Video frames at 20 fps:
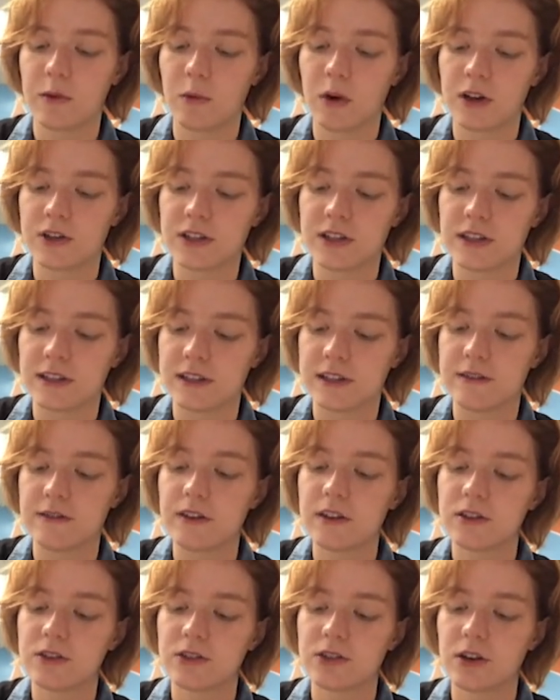watching a
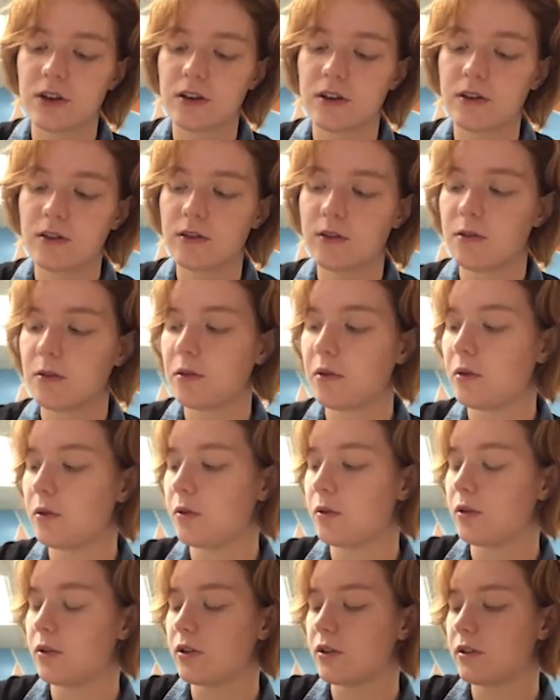TV show
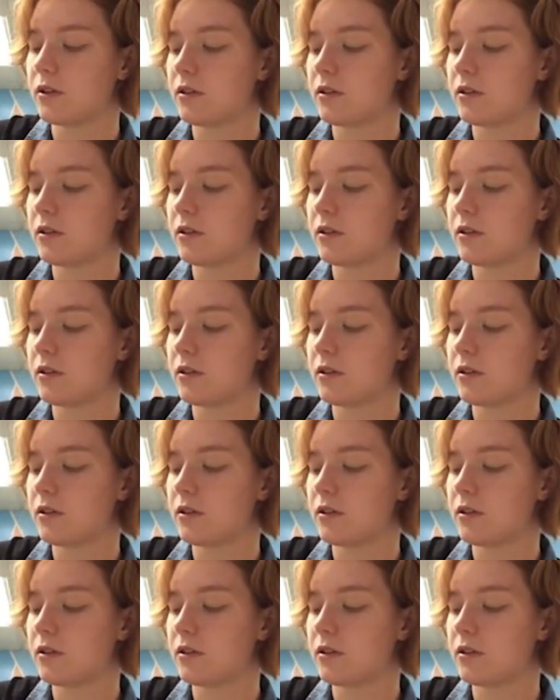or